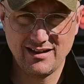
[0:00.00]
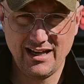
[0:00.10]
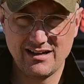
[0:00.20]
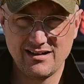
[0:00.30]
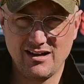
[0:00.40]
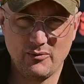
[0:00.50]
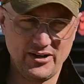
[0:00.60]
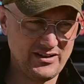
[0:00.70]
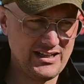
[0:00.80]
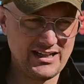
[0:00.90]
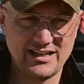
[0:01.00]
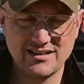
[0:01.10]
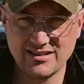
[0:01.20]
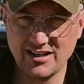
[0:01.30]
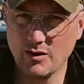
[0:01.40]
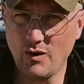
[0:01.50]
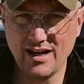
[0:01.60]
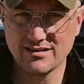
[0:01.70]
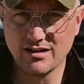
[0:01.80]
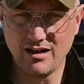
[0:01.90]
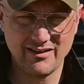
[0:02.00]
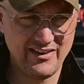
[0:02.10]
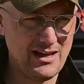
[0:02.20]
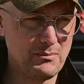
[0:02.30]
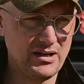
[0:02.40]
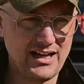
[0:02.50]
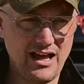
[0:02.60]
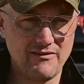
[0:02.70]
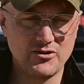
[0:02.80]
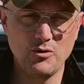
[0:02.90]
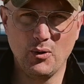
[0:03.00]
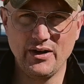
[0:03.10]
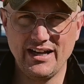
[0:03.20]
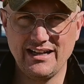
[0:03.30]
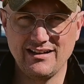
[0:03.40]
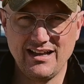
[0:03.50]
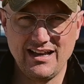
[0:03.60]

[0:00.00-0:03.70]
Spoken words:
and we don't need to get into like why it's called that, but f2.8,